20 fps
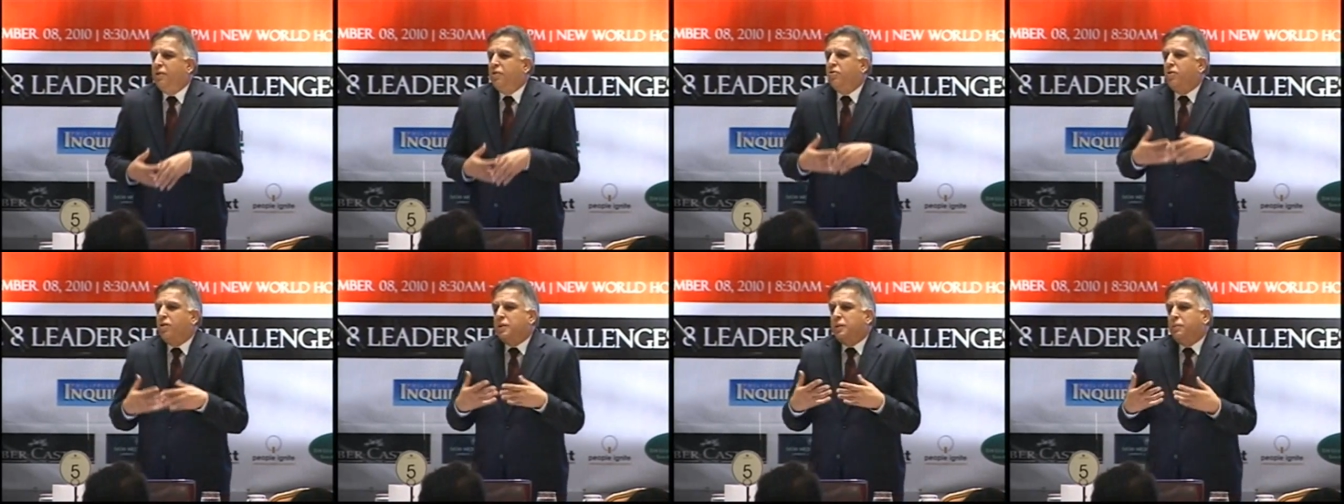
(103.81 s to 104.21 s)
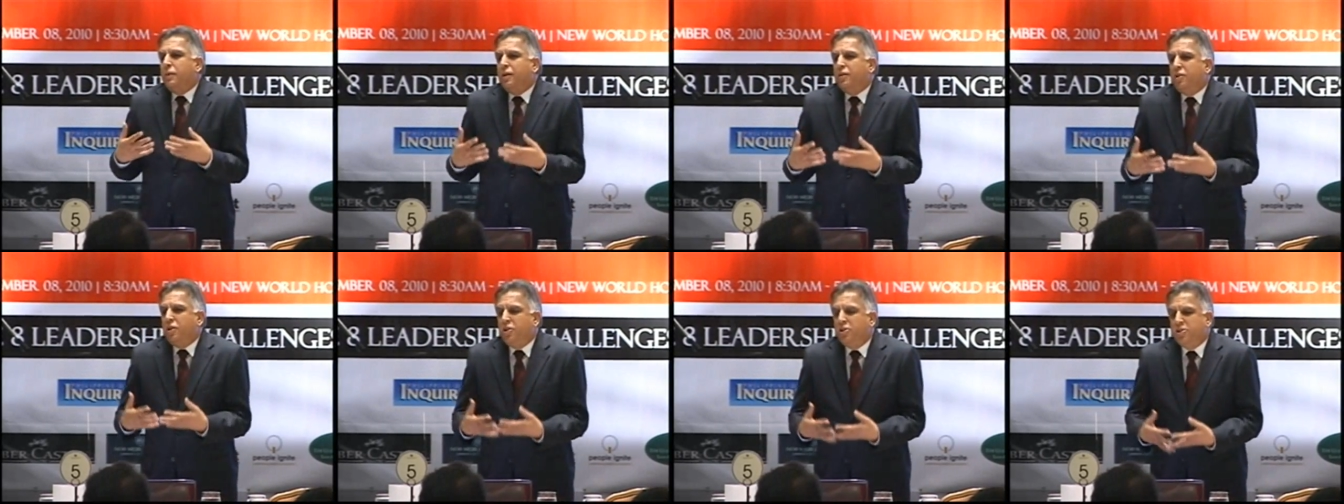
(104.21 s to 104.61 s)
We talked
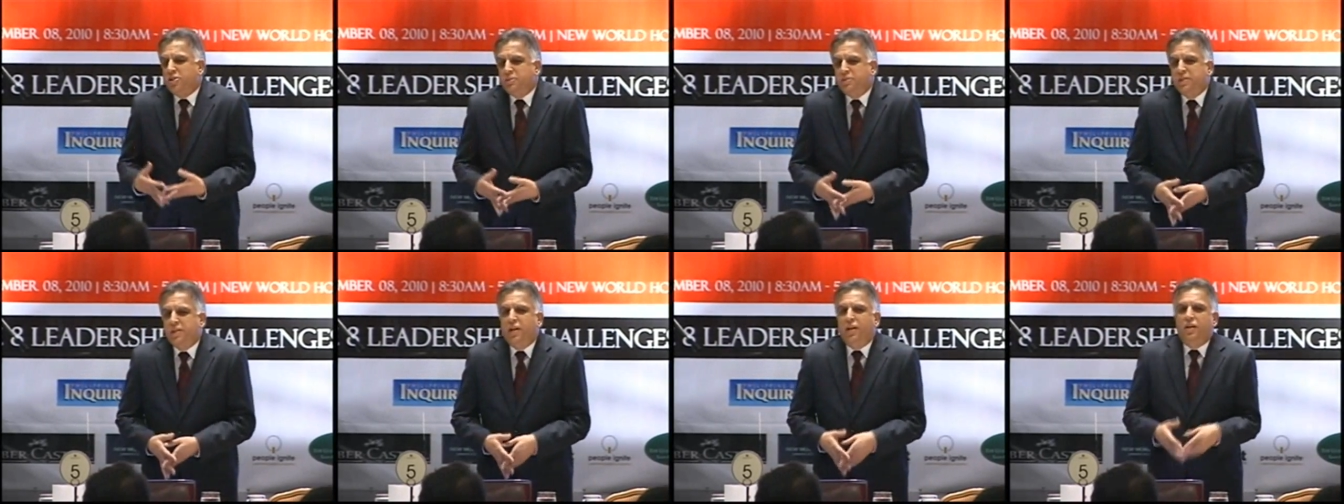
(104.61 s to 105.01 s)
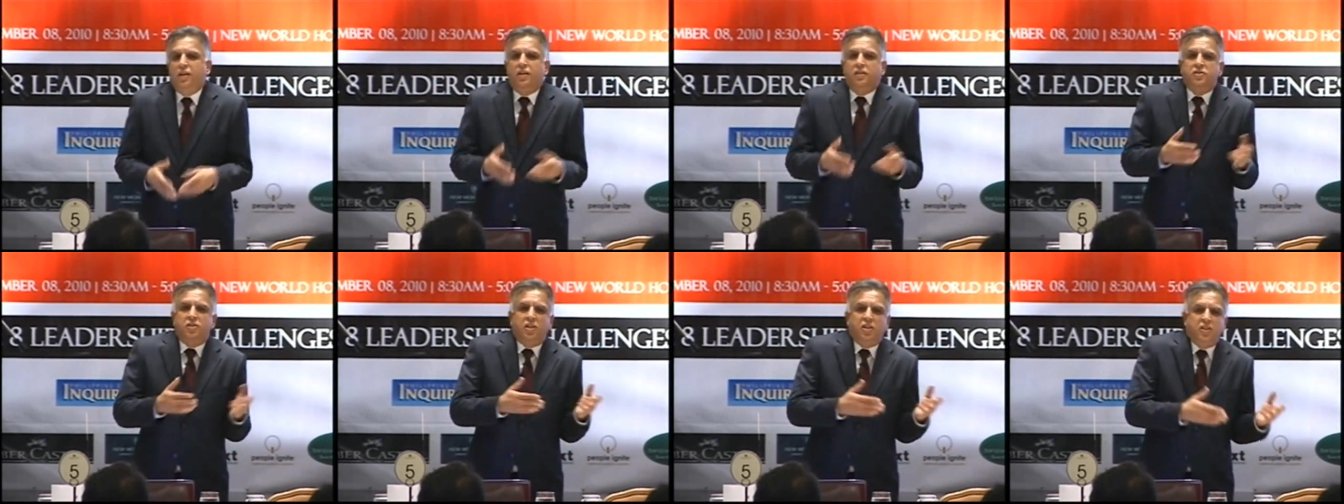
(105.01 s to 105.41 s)
about leadership
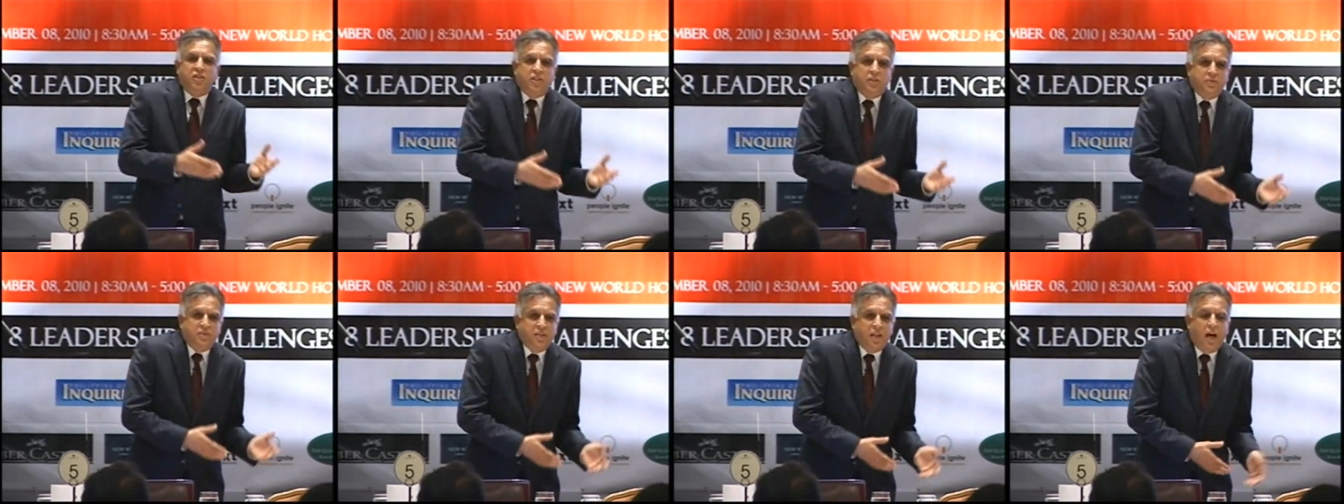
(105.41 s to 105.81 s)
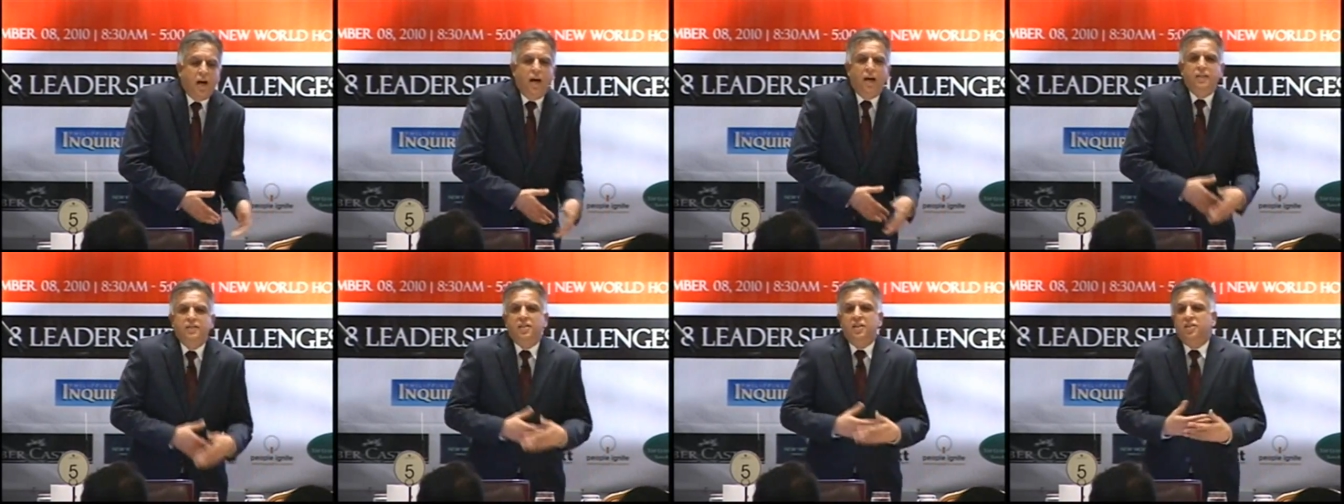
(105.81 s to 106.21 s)
skills, leadership
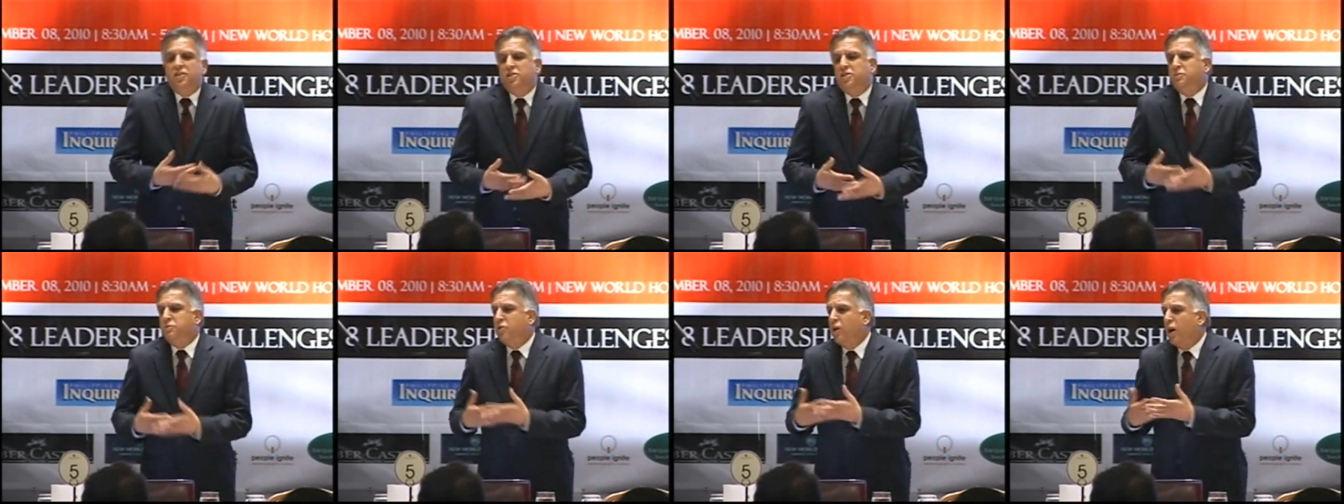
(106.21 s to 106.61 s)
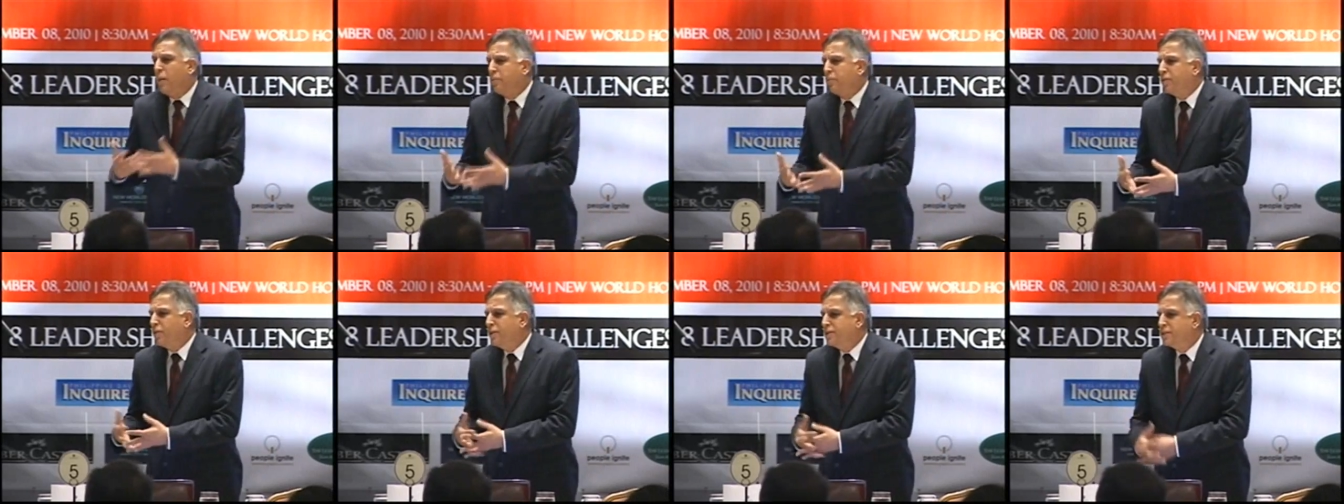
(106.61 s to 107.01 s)
styles, leadership
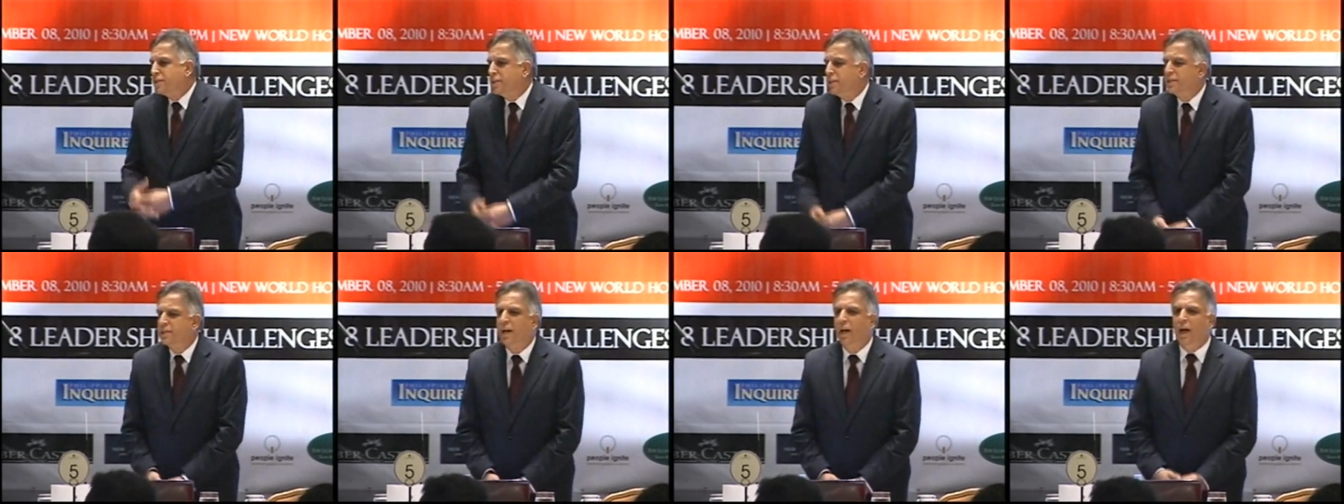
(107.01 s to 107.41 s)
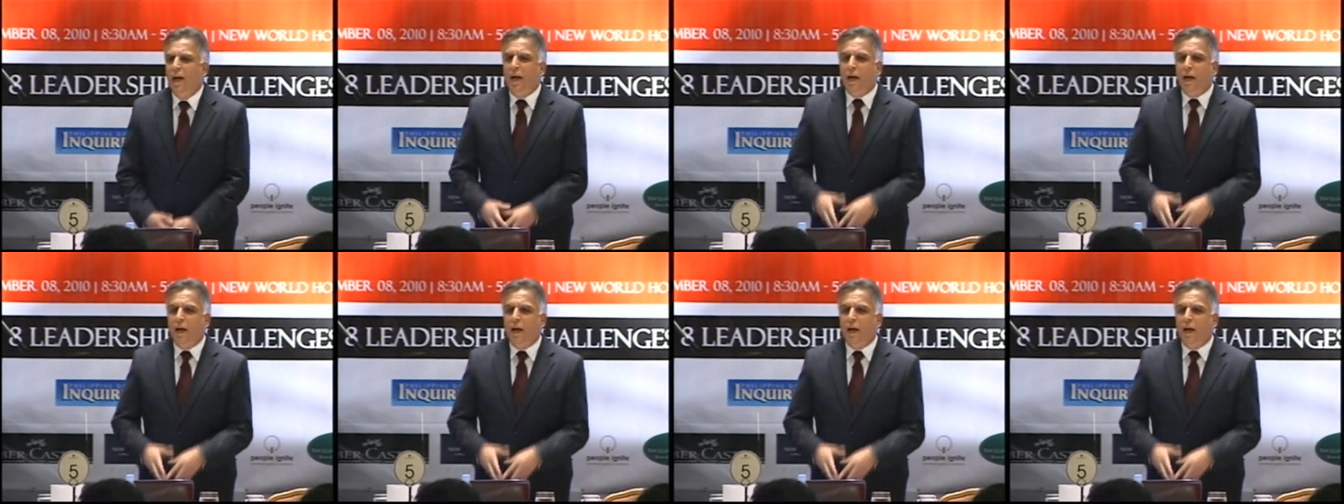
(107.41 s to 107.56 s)
competencies.